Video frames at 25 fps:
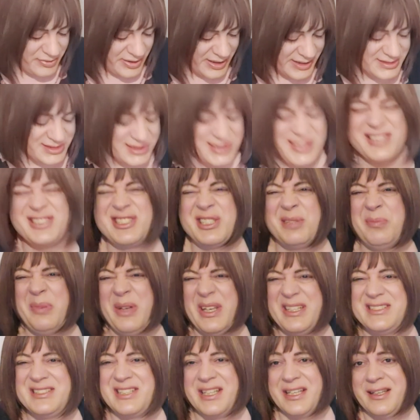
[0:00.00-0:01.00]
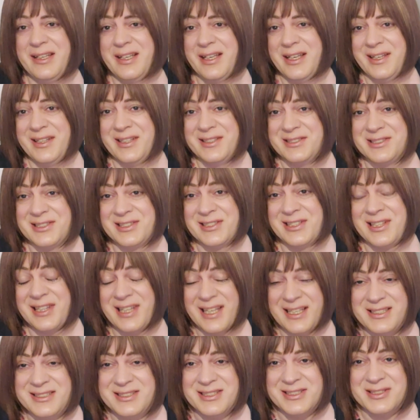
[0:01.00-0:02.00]
It's such a pity it isn't the
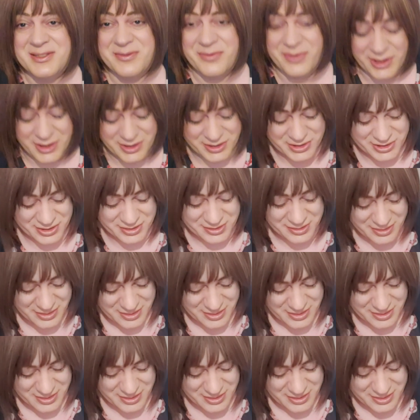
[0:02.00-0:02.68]
latest version.